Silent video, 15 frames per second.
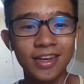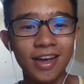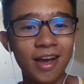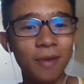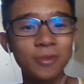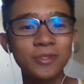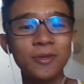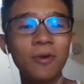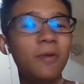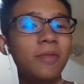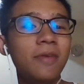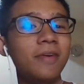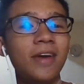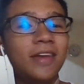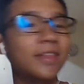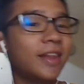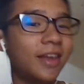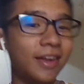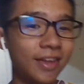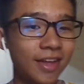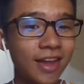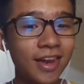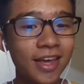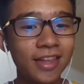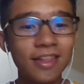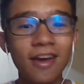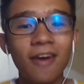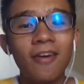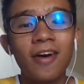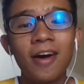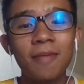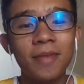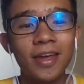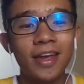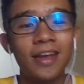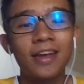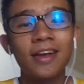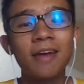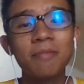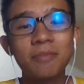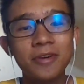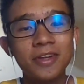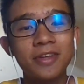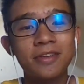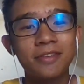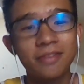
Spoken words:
I was nowhere near athletic. Unlike now, I'm pretty.